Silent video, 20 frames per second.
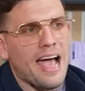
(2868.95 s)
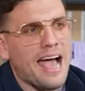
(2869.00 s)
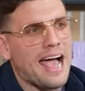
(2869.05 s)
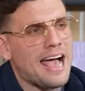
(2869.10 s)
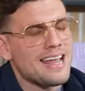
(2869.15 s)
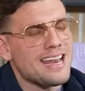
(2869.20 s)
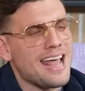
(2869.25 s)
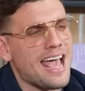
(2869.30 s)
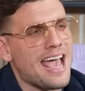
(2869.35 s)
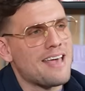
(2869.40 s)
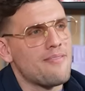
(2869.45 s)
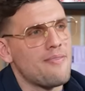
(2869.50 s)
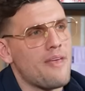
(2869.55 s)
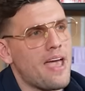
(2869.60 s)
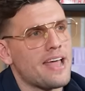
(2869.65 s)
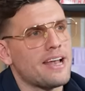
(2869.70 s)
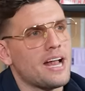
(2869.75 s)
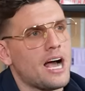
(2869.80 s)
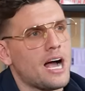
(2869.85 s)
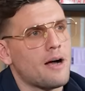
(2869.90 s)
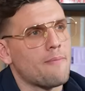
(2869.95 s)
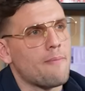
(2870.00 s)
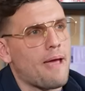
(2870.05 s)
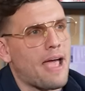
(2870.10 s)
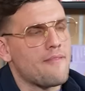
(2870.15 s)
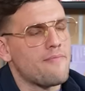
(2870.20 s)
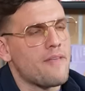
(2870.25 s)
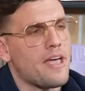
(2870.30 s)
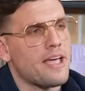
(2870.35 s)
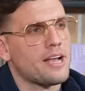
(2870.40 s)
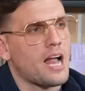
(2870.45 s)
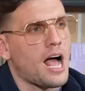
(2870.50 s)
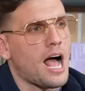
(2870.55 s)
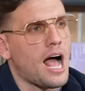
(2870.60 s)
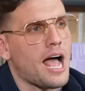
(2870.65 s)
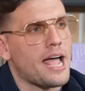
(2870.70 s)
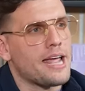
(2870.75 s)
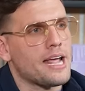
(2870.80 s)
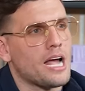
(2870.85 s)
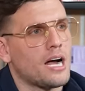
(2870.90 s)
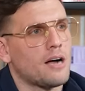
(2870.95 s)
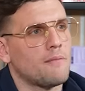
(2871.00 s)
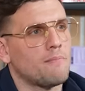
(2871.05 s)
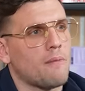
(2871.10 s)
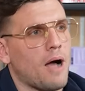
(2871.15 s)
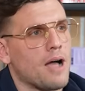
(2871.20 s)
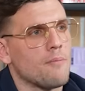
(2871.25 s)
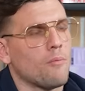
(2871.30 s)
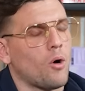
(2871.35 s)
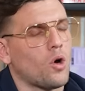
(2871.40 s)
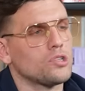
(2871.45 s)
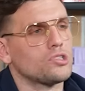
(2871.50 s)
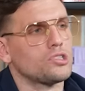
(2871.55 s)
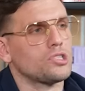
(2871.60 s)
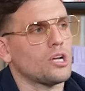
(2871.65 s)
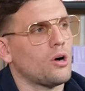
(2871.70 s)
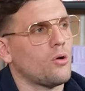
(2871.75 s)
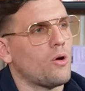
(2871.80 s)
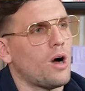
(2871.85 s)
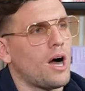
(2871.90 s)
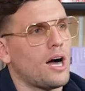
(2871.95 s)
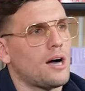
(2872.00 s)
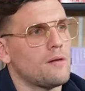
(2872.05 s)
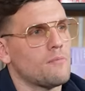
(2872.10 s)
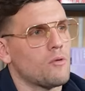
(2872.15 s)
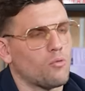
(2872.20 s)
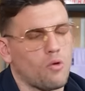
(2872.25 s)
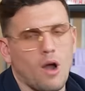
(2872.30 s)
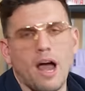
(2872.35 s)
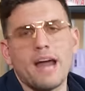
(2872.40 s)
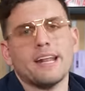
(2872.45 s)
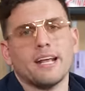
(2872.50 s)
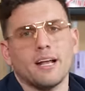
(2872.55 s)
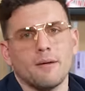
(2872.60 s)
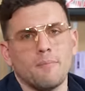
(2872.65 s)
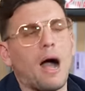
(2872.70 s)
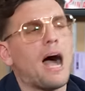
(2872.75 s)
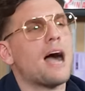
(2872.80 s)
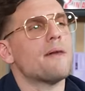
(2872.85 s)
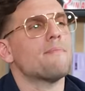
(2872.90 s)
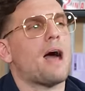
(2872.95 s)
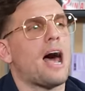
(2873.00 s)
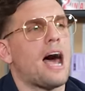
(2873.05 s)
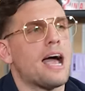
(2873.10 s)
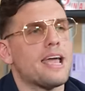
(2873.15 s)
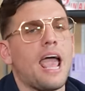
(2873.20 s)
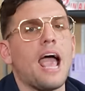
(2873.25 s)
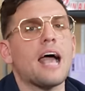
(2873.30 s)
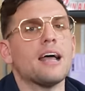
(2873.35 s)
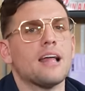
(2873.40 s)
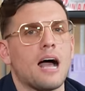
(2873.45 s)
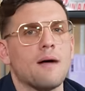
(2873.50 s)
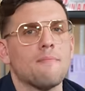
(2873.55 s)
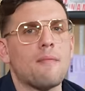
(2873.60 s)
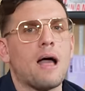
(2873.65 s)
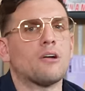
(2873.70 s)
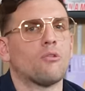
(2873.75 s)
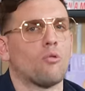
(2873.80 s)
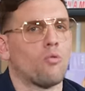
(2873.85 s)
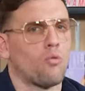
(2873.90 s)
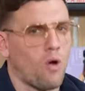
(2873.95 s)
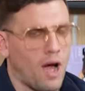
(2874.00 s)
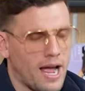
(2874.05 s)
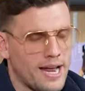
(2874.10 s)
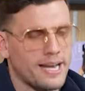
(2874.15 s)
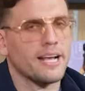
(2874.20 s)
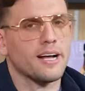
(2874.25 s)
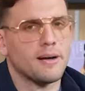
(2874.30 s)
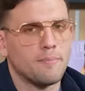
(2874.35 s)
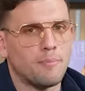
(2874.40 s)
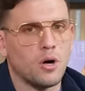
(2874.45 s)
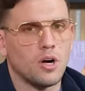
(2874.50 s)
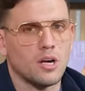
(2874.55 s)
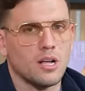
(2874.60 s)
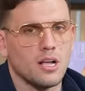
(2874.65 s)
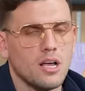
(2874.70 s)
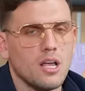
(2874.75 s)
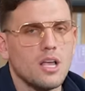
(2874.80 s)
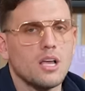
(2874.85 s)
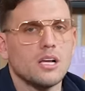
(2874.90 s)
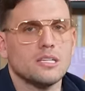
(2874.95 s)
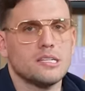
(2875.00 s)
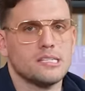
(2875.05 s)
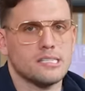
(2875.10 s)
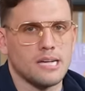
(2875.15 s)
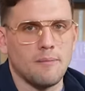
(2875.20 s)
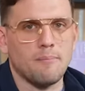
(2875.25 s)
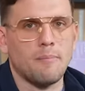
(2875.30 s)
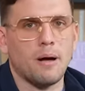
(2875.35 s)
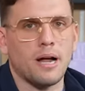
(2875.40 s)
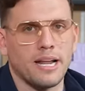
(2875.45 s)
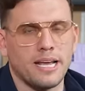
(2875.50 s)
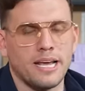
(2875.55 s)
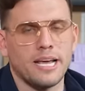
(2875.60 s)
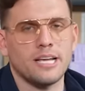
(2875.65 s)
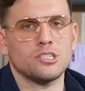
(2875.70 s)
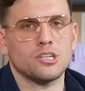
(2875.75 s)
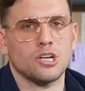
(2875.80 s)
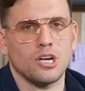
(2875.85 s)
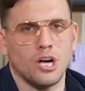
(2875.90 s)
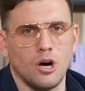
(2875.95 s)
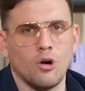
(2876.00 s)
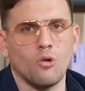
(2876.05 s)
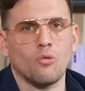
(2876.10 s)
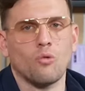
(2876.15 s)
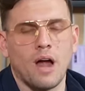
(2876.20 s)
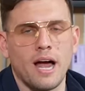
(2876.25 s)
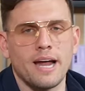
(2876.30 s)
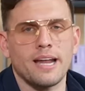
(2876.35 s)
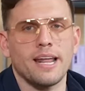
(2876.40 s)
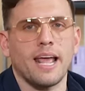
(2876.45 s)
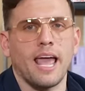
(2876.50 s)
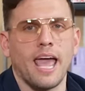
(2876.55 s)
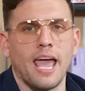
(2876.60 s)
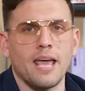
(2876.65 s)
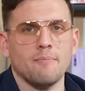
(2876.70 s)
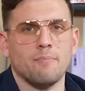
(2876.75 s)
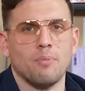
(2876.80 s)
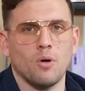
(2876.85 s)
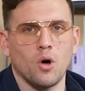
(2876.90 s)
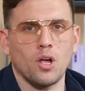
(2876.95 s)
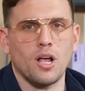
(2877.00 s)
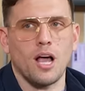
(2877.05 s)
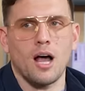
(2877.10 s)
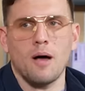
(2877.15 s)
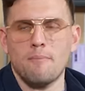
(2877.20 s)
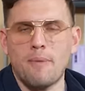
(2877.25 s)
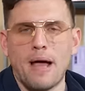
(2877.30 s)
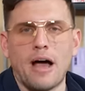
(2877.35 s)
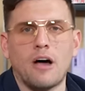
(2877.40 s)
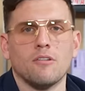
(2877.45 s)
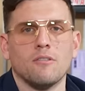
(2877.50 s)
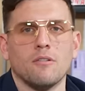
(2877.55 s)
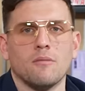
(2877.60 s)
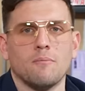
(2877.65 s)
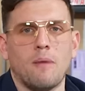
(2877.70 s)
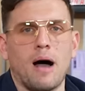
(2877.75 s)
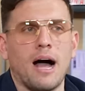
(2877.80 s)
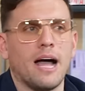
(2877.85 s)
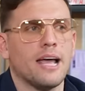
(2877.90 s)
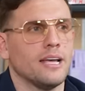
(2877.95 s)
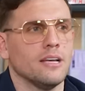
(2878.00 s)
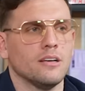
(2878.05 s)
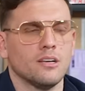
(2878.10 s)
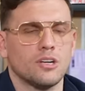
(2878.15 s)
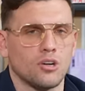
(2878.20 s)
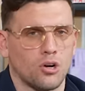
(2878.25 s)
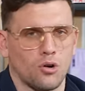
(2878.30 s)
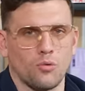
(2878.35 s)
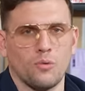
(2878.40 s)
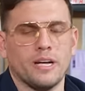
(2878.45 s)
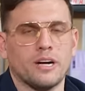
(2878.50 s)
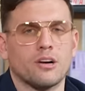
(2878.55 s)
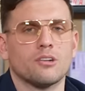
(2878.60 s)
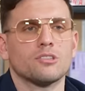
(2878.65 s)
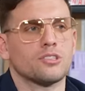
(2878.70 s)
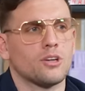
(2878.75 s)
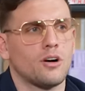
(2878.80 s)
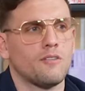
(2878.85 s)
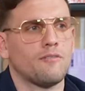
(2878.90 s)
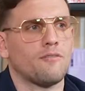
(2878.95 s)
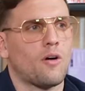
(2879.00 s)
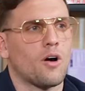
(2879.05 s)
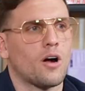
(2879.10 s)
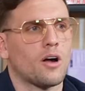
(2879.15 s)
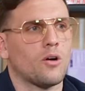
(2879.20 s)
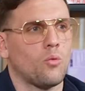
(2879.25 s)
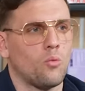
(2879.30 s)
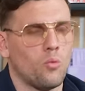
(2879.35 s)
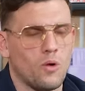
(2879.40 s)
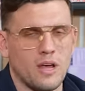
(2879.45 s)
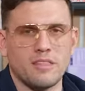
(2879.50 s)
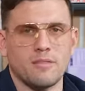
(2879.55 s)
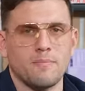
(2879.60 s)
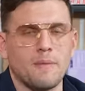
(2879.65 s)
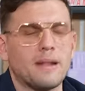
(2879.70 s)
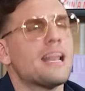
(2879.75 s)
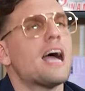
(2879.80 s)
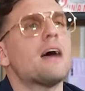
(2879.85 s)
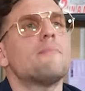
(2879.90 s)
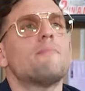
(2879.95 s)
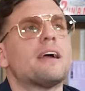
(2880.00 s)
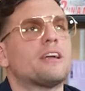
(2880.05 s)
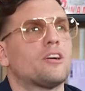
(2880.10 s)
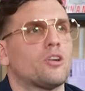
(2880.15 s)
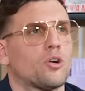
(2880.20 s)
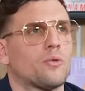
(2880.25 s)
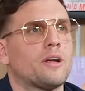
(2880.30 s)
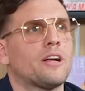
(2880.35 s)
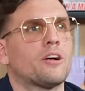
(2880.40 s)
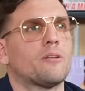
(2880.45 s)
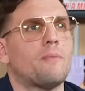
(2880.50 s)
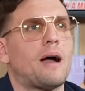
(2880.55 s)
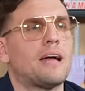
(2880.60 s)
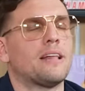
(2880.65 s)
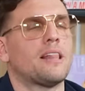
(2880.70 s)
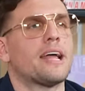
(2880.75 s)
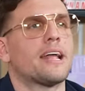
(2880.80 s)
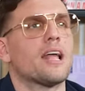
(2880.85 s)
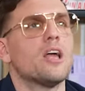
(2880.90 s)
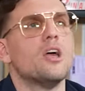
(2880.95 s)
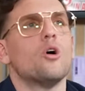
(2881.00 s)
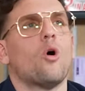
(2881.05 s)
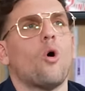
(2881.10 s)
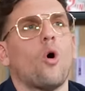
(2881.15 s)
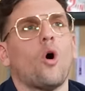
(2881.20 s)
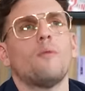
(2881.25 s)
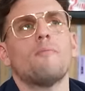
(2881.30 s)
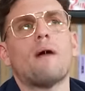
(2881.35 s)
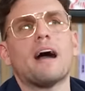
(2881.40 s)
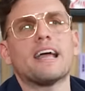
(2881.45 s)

that and then um and then I um I'm also um writing a I'm I ha- I'm not writing a book somebody is co-writing a book about my career so far with me. Not my career, my like all